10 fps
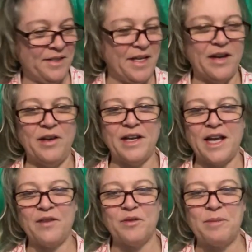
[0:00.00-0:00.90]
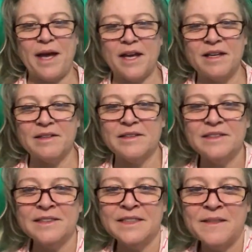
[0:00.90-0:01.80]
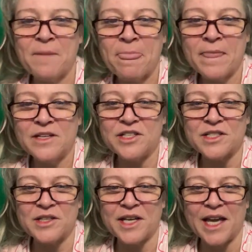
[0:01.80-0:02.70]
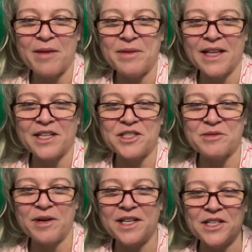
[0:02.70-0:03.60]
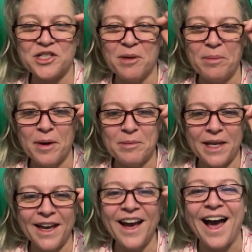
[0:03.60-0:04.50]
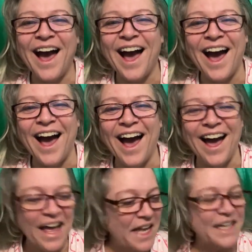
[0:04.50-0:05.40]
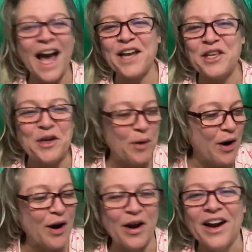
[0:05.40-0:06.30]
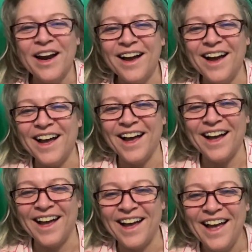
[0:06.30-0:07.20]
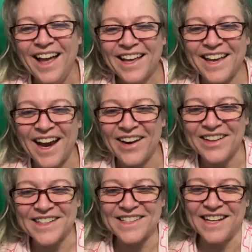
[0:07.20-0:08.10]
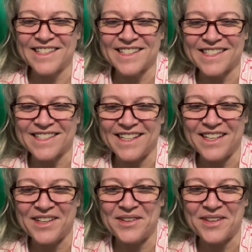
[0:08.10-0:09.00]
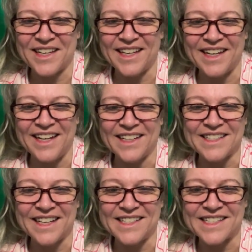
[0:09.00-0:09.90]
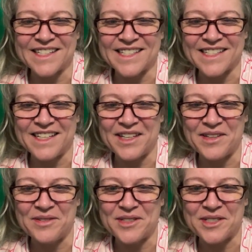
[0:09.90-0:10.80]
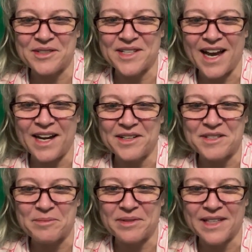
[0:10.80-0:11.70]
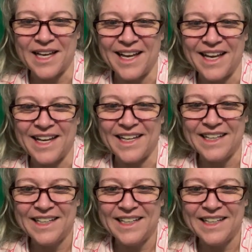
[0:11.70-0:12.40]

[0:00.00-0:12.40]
Here, you can have her back. She's looking at me like she's ready to jump on me. Not you, her. Carol, it's nice to see you. Kitty, it's nice to see you. Too tired to play.